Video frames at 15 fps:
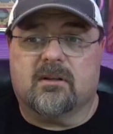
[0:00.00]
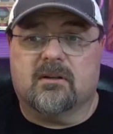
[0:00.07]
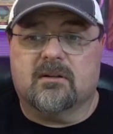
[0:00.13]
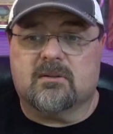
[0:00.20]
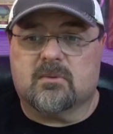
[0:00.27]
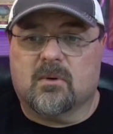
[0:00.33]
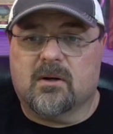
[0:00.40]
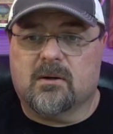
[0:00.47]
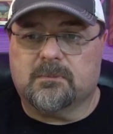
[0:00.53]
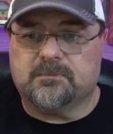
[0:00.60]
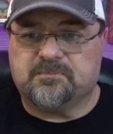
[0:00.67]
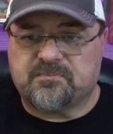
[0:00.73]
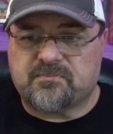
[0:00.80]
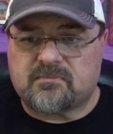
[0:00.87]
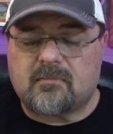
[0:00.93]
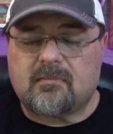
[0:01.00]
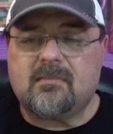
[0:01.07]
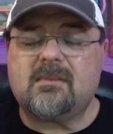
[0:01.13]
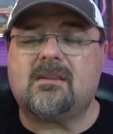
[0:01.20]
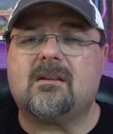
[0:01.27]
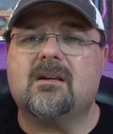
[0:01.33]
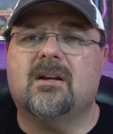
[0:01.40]
good as well.
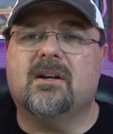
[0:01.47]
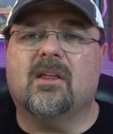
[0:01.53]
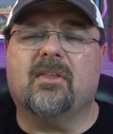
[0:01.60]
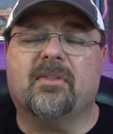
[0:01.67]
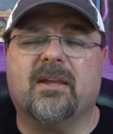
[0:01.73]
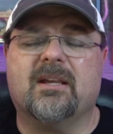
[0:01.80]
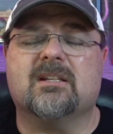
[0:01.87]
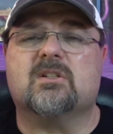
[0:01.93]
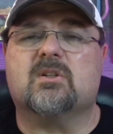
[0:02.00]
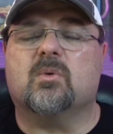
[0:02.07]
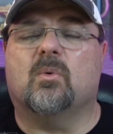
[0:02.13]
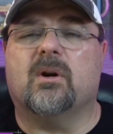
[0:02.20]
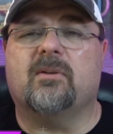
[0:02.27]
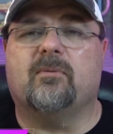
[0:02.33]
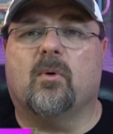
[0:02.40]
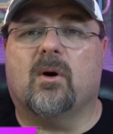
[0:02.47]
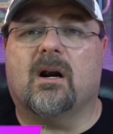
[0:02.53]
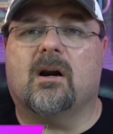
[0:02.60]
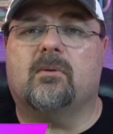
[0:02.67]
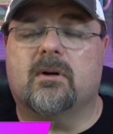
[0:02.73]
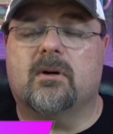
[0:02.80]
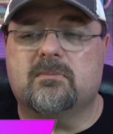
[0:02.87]
Another thing is
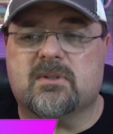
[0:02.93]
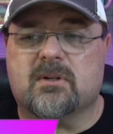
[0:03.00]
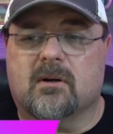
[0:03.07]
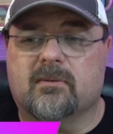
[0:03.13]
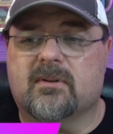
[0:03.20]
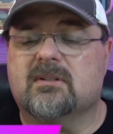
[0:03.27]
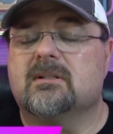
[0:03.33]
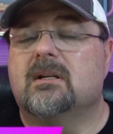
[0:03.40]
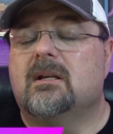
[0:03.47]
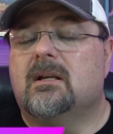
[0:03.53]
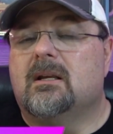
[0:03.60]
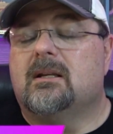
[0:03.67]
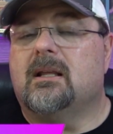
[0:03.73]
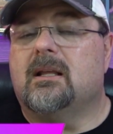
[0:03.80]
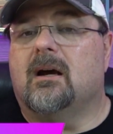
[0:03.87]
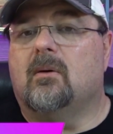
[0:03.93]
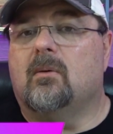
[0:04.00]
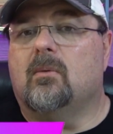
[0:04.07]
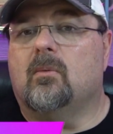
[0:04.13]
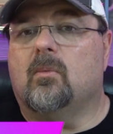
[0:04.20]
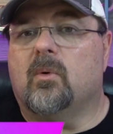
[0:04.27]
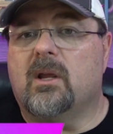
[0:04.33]
24-hour room service.
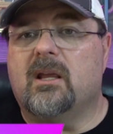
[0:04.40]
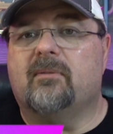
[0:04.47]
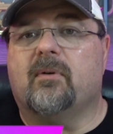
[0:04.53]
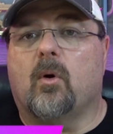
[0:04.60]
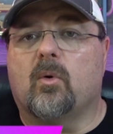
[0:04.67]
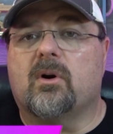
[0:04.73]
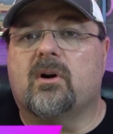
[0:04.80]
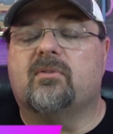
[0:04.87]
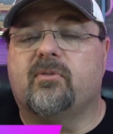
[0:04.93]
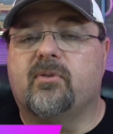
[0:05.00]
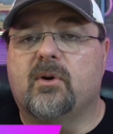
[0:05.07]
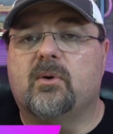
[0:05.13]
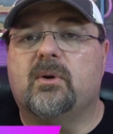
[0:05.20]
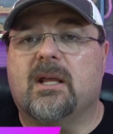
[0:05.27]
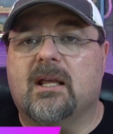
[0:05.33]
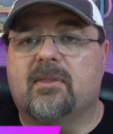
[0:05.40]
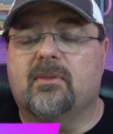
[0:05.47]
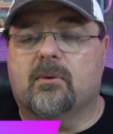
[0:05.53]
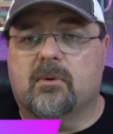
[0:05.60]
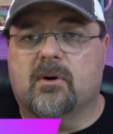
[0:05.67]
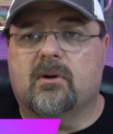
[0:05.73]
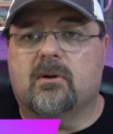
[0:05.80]
Now, we have ordered food in
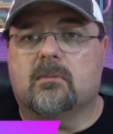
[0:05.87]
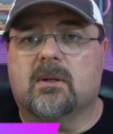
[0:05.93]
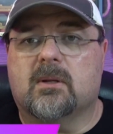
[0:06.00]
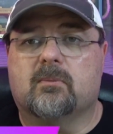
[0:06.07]
the room,